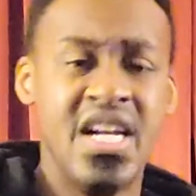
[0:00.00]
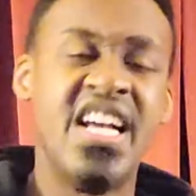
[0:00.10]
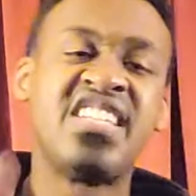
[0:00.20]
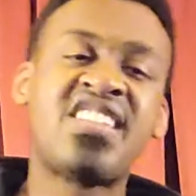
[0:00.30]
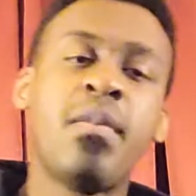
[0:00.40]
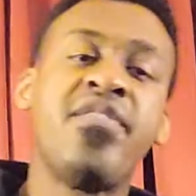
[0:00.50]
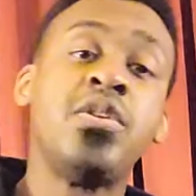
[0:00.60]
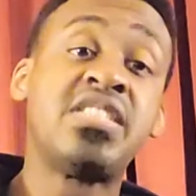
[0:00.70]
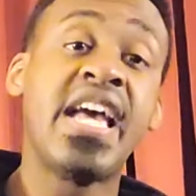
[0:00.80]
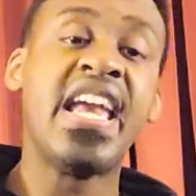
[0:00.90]
And some of you
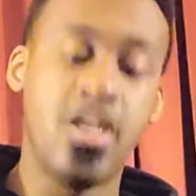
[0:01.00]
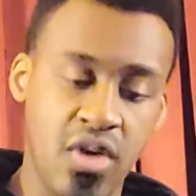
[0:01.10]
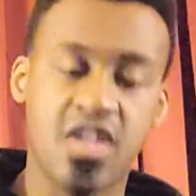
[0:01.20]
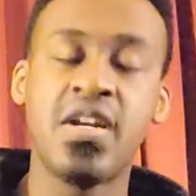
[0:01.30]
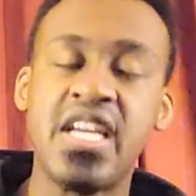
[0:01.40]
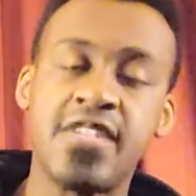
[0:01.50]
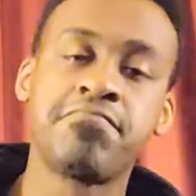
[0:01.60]
say you agree.